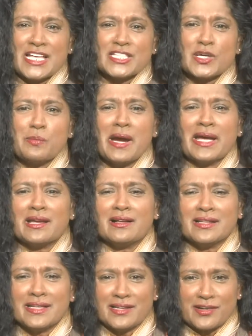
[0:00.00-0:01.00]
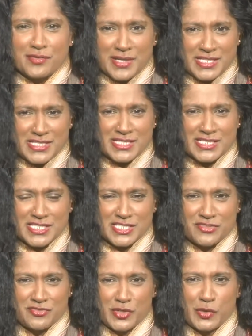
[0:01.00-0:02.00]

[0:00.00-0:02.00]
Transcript: So, Michael, in a recent interview